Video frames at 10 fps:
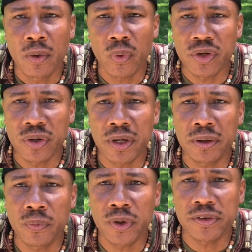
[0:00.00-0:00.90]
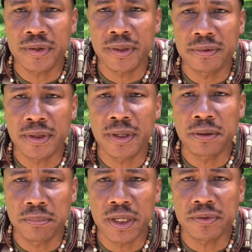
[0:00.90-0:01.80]
When you hear the word citizen,
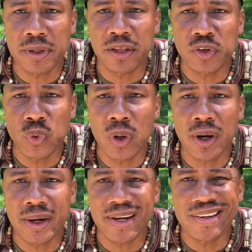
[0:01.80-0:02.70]
it means that you are